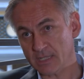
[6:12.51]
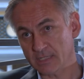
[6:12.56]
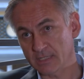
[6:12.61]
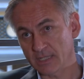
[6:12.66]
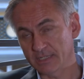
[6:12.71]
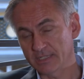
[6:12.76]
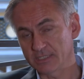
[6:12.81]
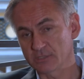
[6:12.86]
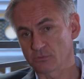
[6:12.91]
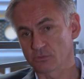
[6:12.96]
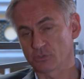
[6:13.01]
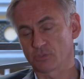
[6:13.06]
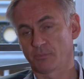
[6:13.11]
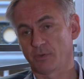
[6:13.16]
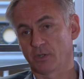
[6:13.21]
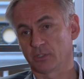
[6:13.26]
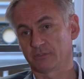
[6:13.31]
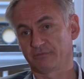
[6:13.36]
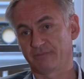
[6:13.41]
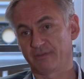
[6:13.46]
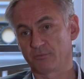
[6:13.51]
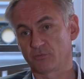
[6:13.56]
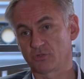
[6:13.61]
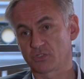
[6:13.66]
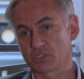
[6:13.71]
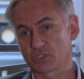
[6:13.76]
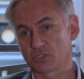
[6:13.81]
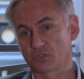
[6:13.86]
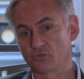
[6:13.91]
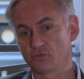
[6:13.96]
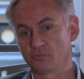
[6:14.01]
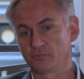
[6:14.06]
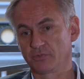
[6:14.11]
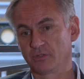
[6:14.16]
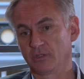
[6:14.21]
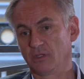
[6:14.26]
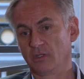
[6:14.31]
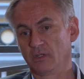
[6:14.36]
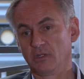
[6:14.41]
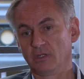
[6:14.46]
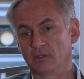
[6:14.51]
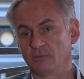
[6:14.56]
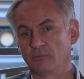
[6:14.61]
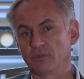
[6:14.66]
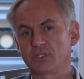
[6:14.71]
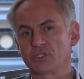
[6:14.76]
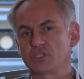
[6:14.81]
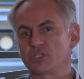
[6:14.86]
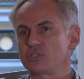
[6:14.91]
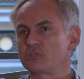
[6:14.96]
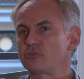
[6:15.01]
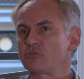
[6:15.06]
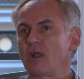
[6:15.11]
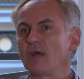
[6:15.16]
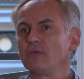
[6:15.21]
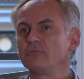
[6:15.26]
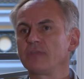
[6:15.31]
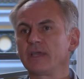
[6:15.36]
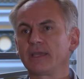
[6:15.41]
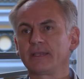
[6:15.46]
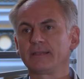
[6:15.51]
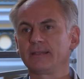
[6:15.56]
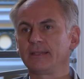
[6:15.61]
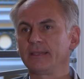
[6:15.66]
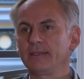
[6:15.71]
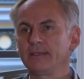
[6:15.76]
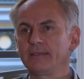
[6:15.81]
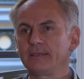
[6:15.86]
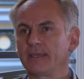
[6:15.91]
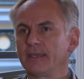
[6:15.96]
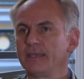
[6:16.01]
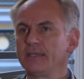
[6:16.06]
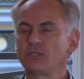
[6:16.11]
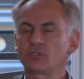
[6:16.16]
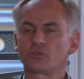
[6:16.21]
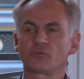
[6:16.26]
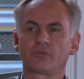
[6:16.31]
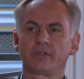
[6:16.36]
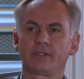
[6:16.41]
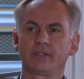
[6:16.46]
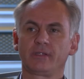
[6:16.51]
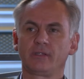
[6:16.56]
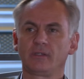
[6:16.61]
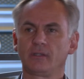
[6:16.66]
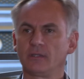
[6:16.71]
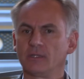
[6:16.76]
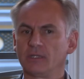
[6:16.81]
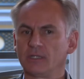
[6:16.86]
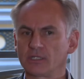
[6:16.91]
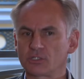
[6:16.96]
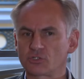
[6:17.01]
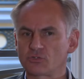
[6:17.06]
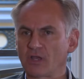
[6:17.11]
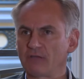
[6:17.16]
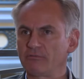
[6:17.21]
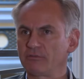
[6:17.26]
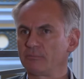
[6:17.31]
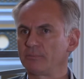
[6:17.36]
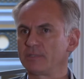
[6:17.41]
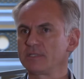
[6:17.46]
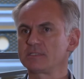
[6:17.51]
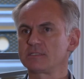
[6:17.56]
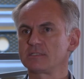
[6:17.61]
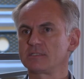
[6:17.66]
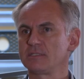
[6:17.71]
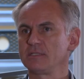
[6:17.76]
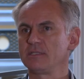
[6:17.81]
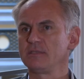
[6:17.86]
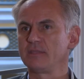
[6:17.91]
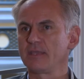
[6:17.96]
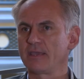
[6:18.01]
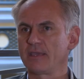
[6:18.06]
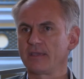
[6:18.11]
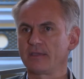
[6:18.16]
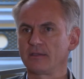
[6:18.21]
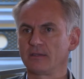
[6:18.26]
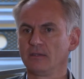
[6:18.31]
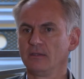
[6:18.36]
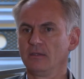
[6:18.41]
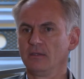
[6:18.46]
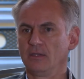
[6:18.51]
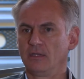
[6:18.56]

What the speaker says: that is also part of Emirates Group, which is ground handling, catering, a travel business in there,